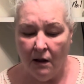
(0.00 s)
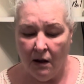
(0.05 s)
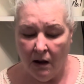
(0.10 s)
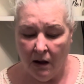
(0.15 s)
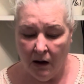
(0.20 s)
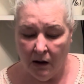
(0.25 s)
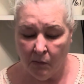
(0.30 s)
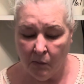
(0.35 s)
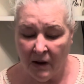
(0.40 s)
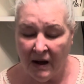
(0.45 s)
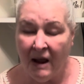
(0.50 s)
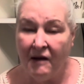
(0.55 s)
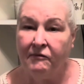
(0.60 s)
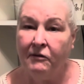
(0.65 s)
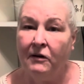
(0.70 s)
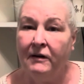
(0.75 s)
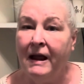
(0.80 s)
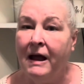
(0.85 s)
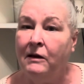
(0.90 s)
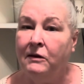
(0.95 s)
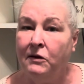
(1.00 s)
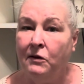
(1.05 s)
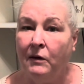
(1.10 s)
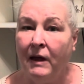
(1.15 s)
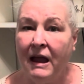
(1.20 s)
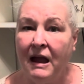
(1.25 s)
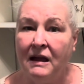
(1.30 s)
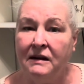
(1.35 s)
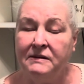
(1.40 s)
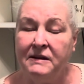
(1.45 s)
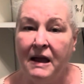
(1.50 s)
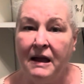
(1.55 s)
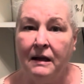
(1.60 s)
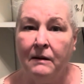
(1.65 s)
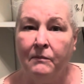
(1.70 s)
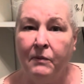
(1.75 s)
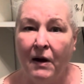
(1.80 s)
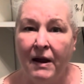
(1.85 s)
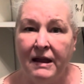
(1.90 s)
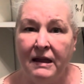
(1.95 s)
or whatever. Now, you can take a
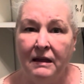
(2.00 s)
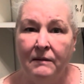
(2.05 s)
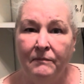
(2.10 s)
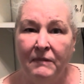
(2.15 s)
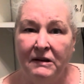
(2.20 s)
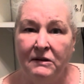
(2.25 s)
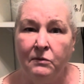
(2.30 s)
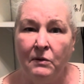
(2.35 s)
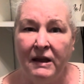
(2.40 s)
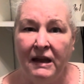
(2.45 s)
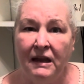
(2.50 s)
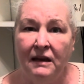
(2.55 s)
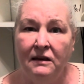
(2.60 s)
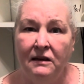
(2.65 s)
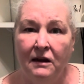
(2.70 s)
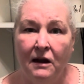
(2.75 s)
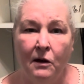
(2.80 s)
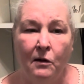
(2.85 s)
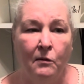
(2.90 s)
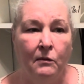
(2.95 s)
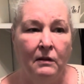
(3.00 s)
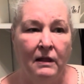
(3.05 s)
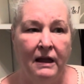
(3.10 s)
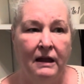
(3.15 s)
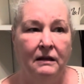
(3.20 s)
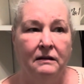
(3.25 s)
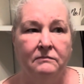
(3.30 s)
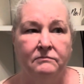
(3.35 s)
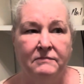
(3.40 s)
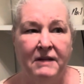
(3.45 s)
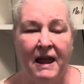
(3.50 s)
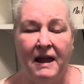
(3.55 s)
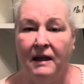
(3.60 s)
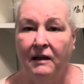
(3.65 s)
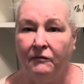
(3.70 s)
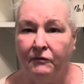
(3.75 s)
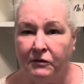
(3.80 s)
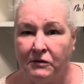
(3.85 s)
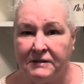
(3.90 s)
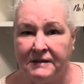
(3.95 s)
break in between, you know, like take
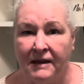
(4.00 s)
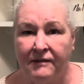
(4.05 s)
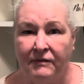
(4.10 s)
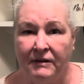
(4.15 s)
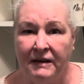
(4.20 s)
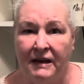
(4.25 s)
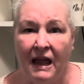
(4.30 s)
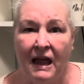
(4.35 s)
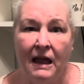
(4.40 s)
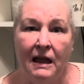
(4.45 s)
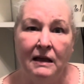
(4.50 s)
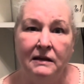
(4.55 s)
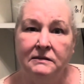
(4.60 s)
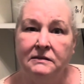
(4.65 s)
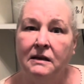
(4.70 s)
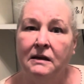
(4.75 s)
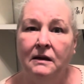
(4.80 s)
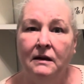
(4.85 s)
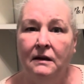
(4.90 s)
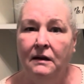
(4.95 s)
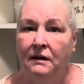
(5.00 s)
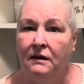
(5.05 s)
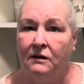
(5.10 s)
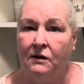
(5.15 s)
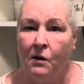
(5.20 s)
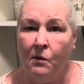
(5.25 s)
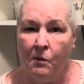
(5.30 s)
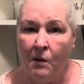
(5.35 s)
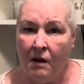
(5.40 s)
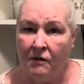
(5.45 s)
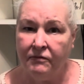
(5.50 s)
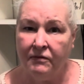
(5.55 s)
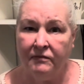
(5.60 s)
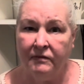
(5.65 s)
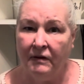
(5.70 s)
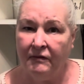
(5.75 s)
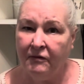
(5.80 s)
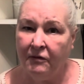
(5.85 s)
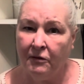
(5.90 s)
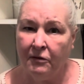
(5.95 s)
it for 7 days, go off of
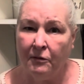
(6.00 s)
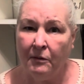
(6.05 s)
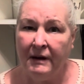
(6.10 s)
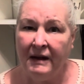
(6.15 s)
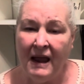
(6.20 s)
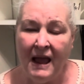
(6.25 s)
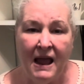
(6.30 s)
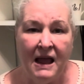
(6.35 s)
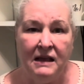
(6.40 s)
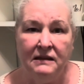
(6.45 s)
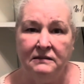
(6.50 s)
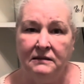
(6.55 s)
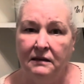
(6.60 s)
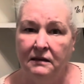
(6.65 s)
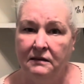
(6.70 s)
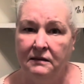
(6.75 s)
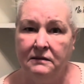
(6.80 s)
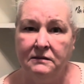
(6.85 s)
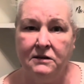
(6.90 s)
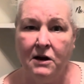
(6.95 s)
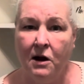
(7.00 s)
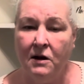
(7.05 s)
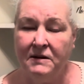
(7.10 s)
it for 3 days, start